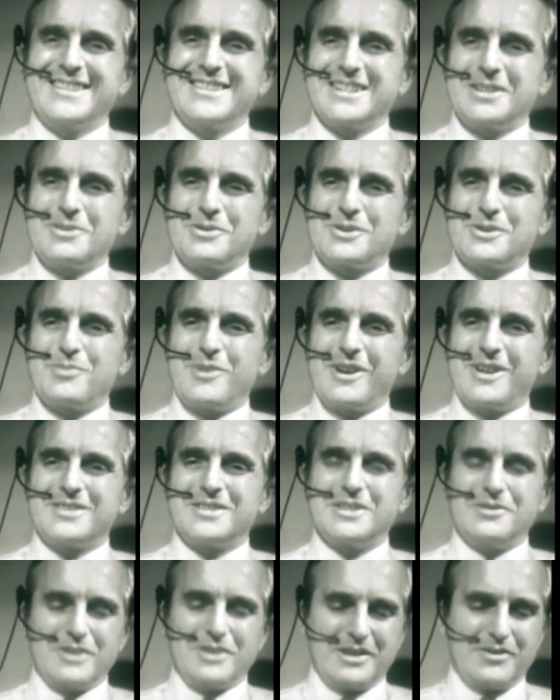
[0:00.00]
to
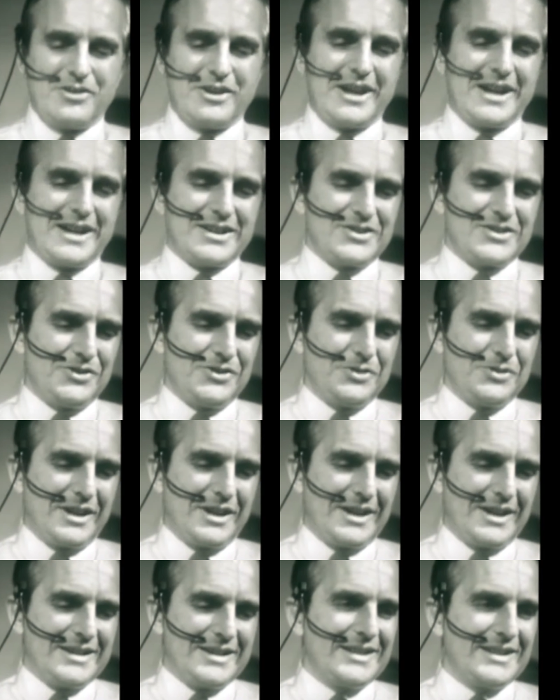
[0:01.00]
every action you
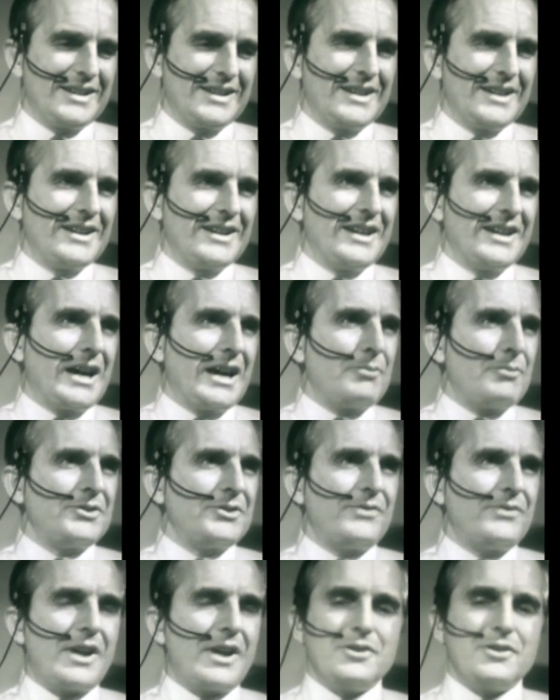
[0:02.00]
had, how much
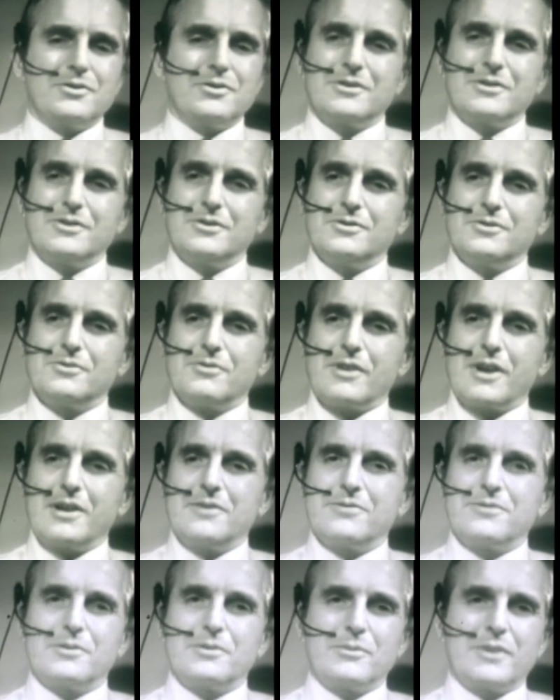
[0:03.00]
value could you derive
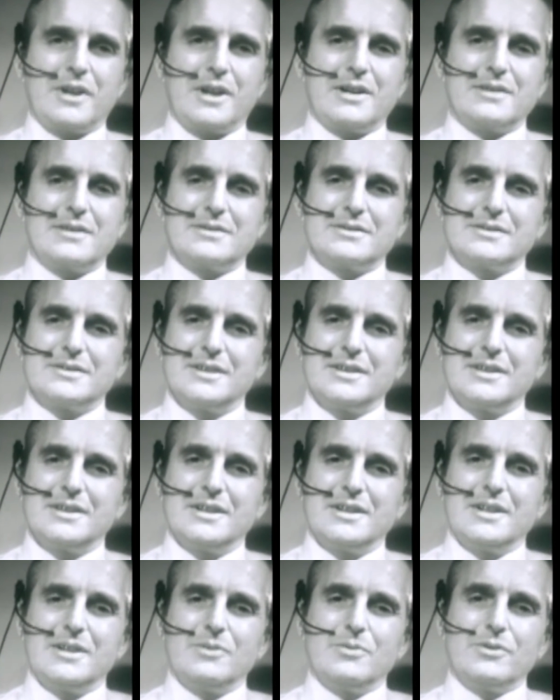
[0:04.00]
from that?
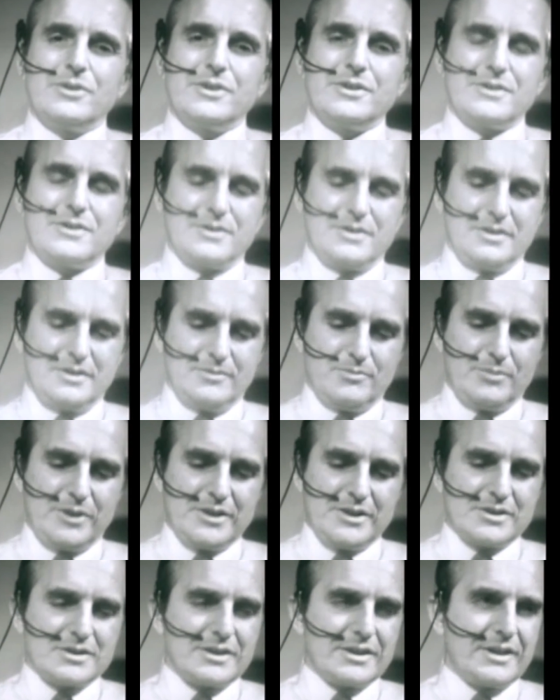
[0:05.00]
Well, this
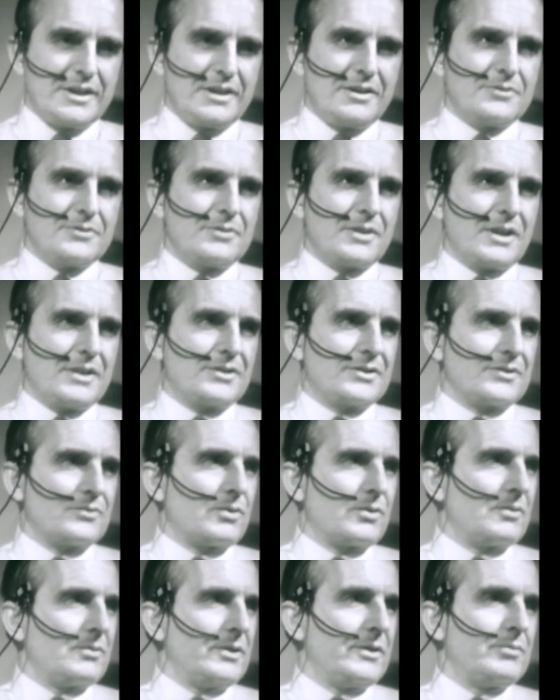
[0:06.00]
basically characterizes
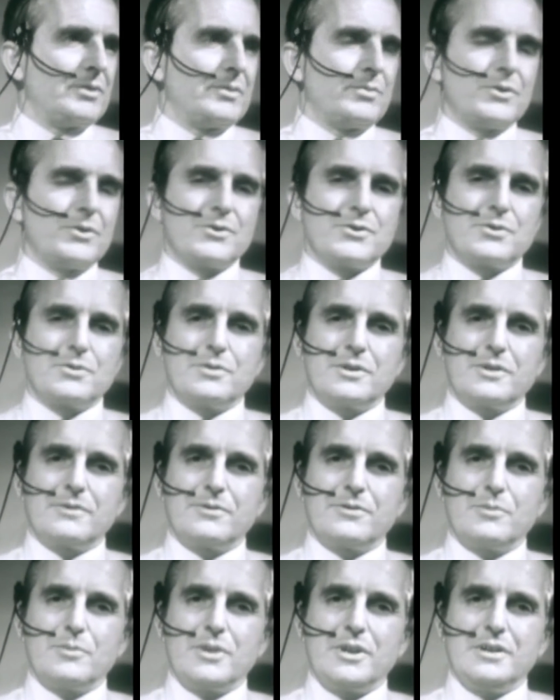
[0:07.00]
what we've been pursuing
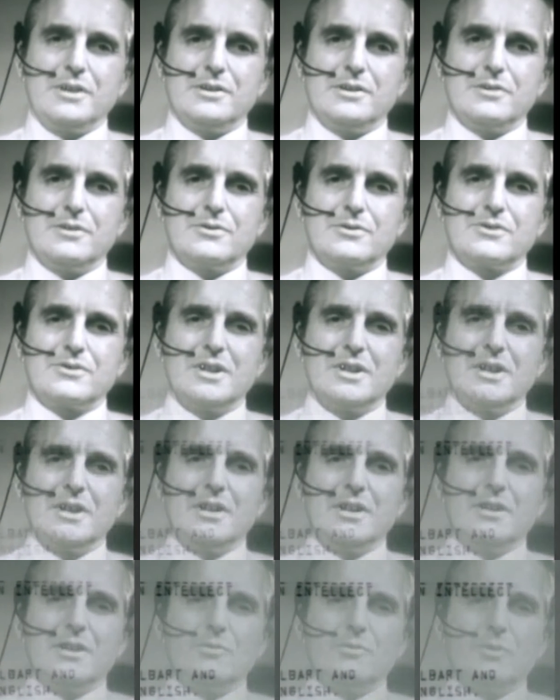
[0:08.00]
for many years in